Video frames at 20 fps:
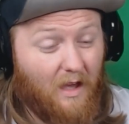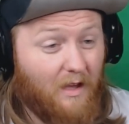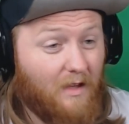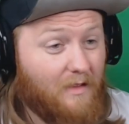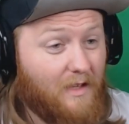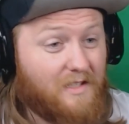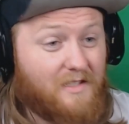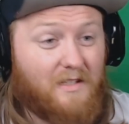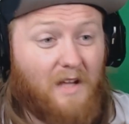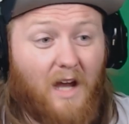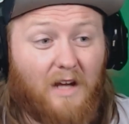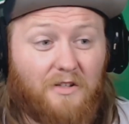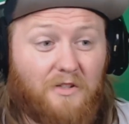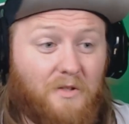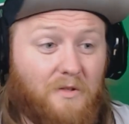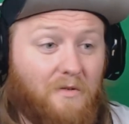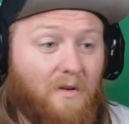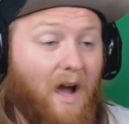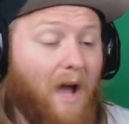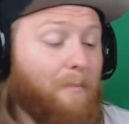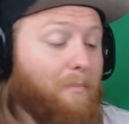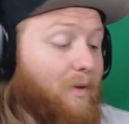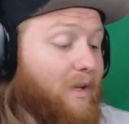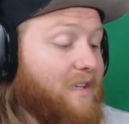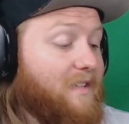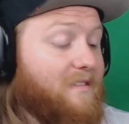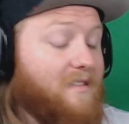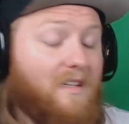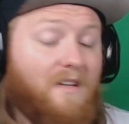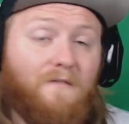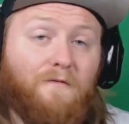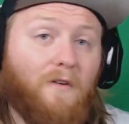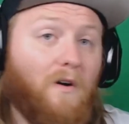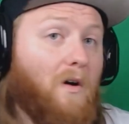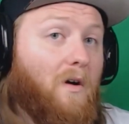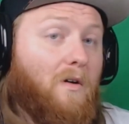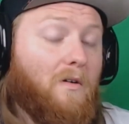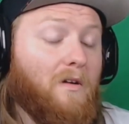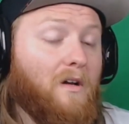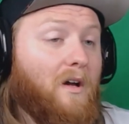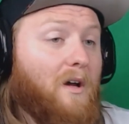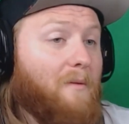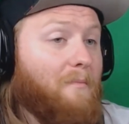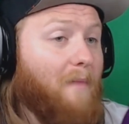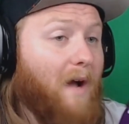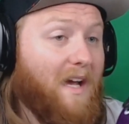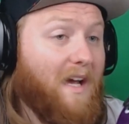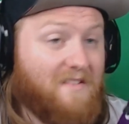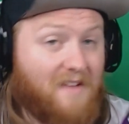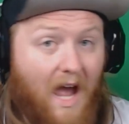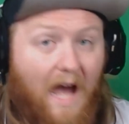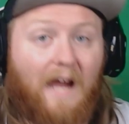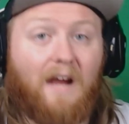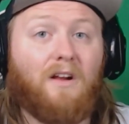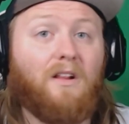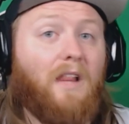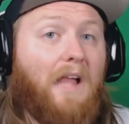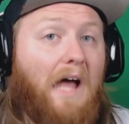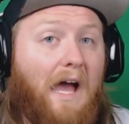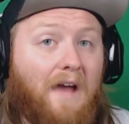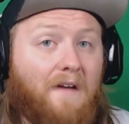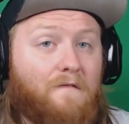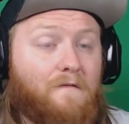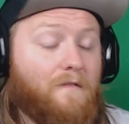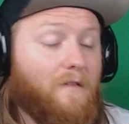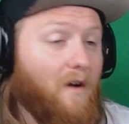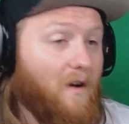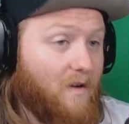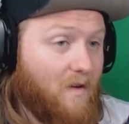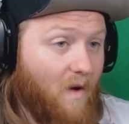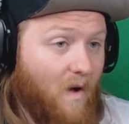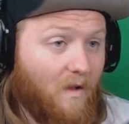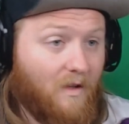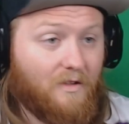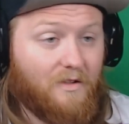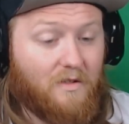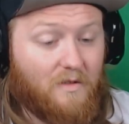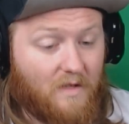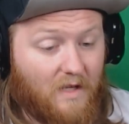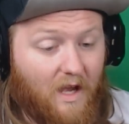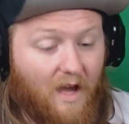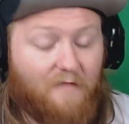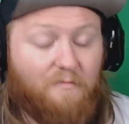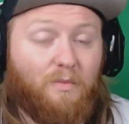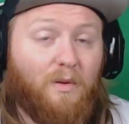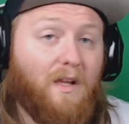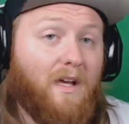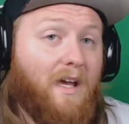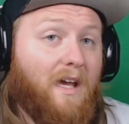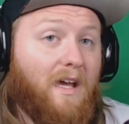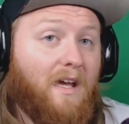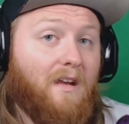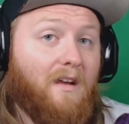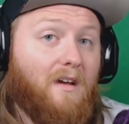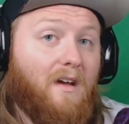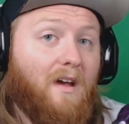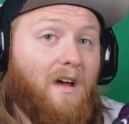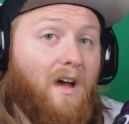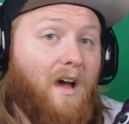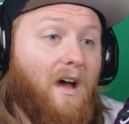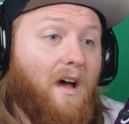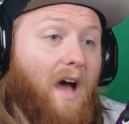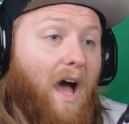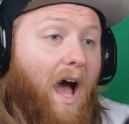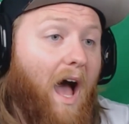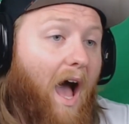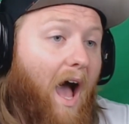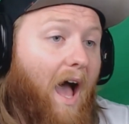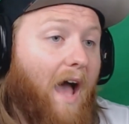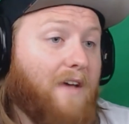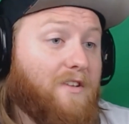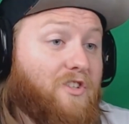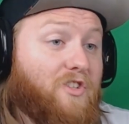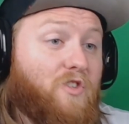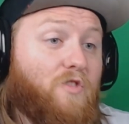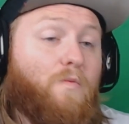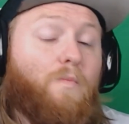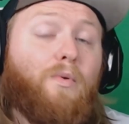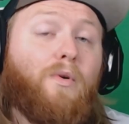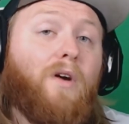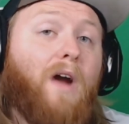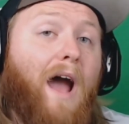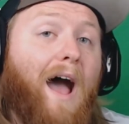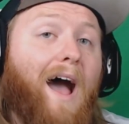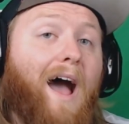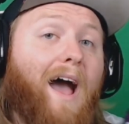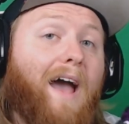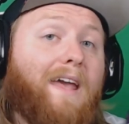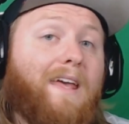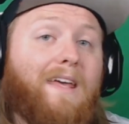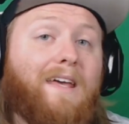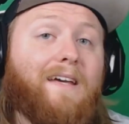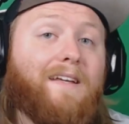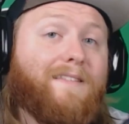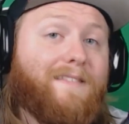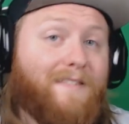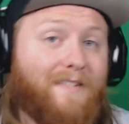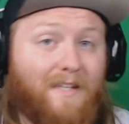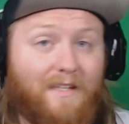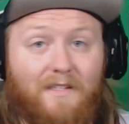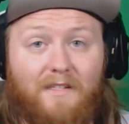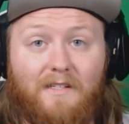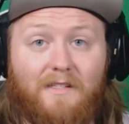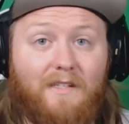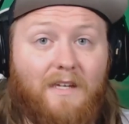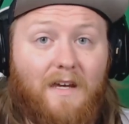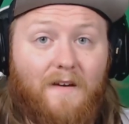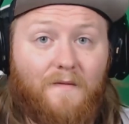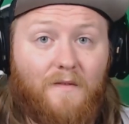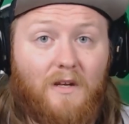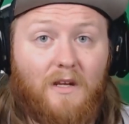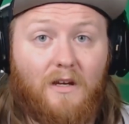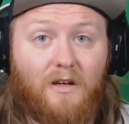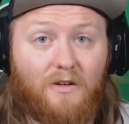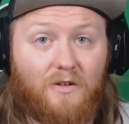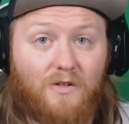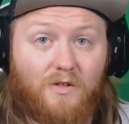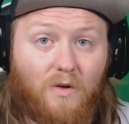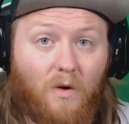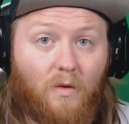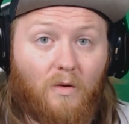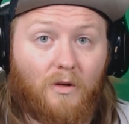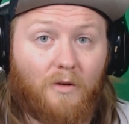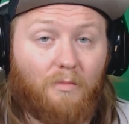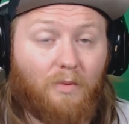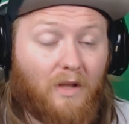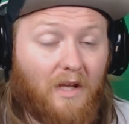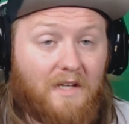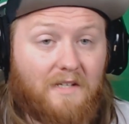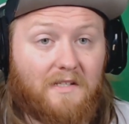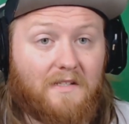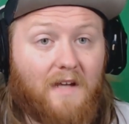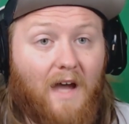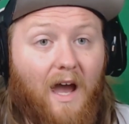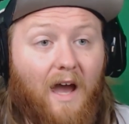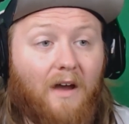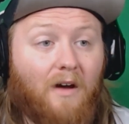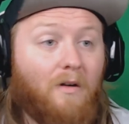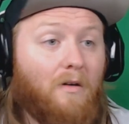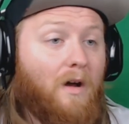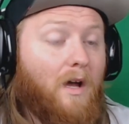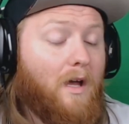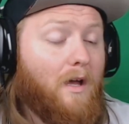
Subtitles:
That's not true. I played default my entire life on Call of Duty. I've played super high-end sensitivity controller play style.